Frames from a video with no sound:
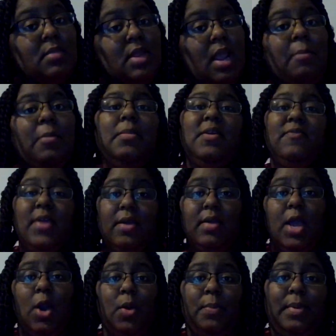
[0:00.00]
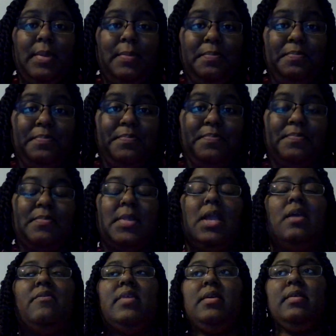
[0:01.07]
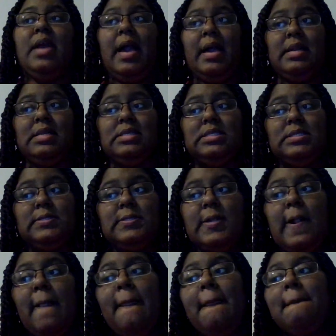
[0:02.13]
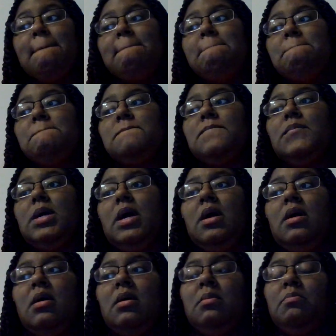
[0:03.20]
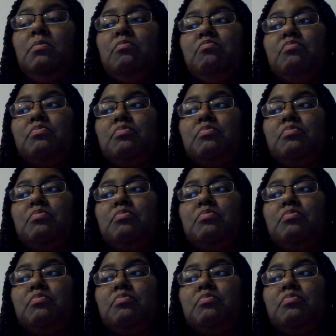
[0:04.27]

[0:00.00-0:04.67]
I'm gonna be very open and very honest um,